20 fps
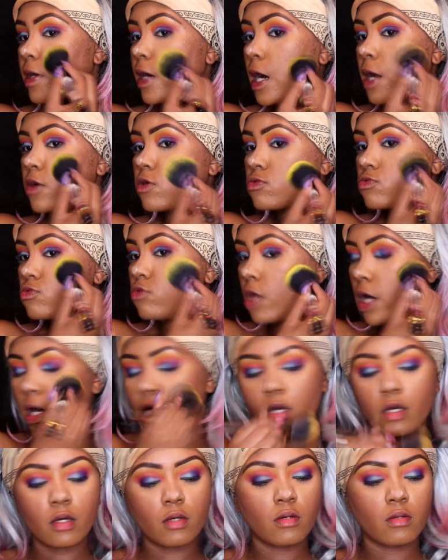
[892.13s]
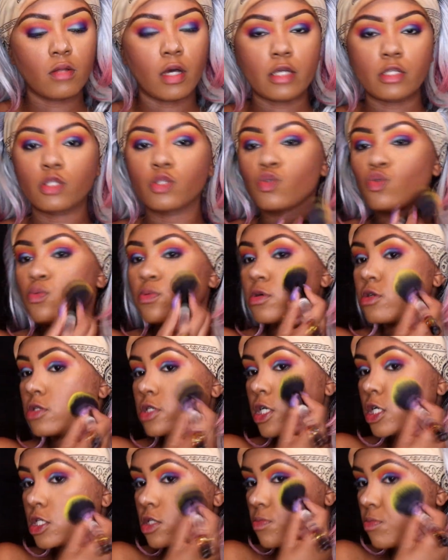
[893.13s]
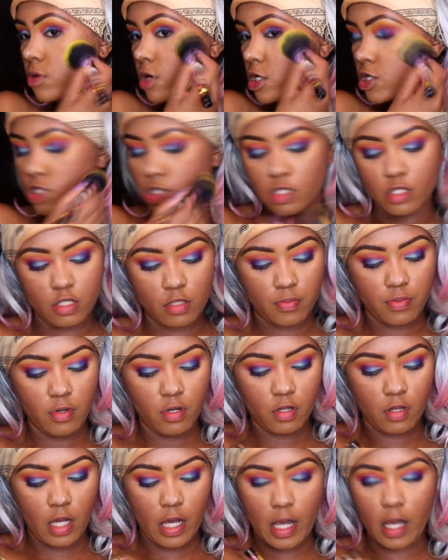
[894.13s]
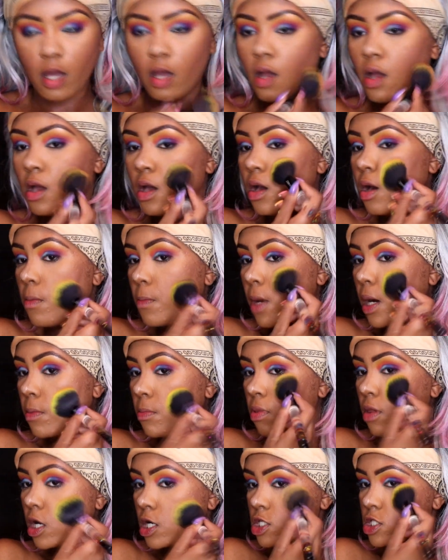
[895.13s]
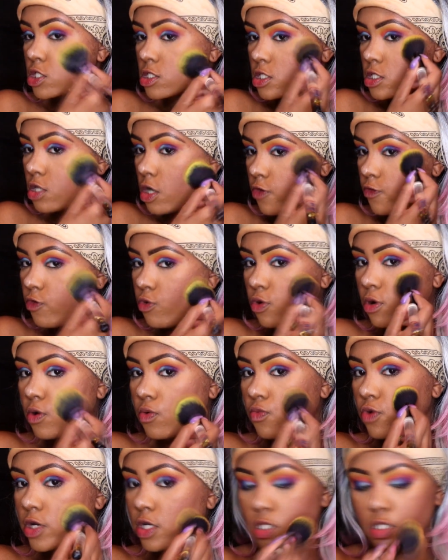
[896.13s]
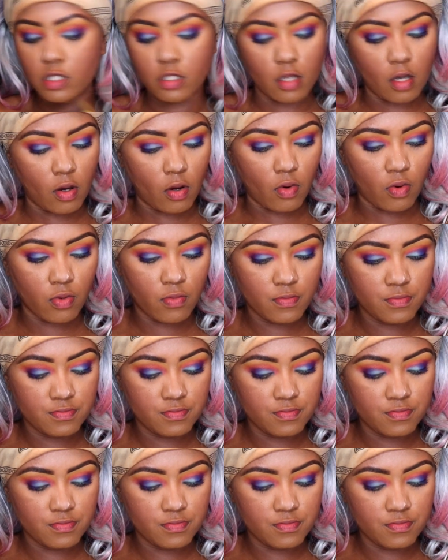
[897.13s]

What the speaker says: I don't like super dense brushes to put like my blush and stuff on with, so